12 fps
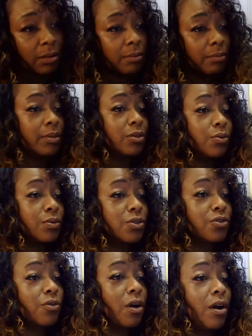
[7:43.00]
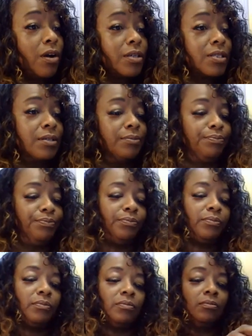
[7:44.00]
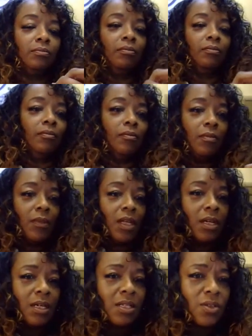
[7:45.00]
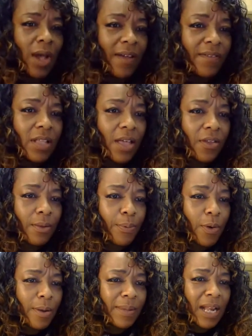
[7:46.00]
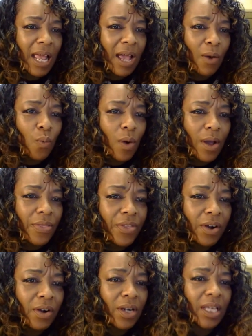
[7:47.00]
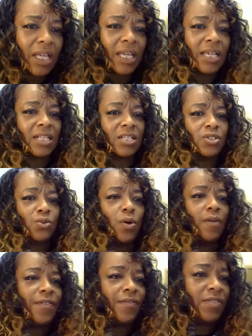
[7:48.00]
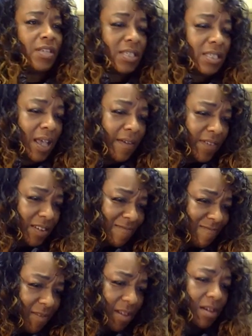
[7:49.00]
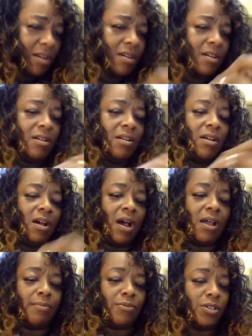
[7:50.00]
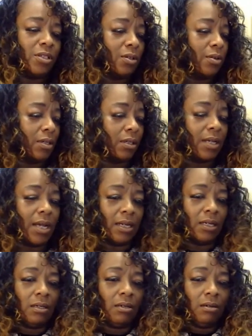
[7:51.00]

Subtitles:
I'll be doing straws. So I have another appointment at 1:30. It is 12:57. I am just gonna kind of.